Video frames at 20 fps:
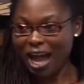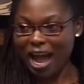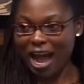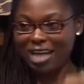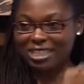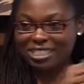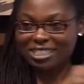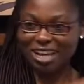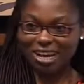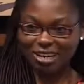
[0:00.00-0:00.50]

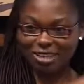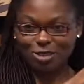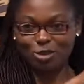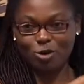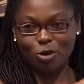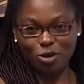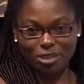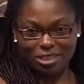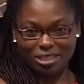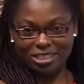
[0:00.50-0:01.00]
attacks
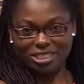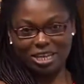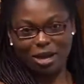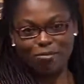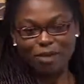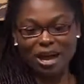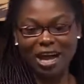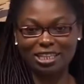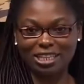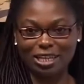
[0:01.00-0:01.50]
on
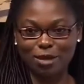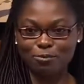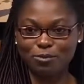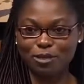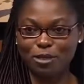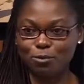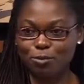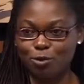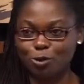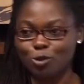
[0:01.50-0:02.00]
some other
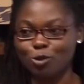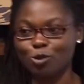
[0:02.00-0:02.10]
people.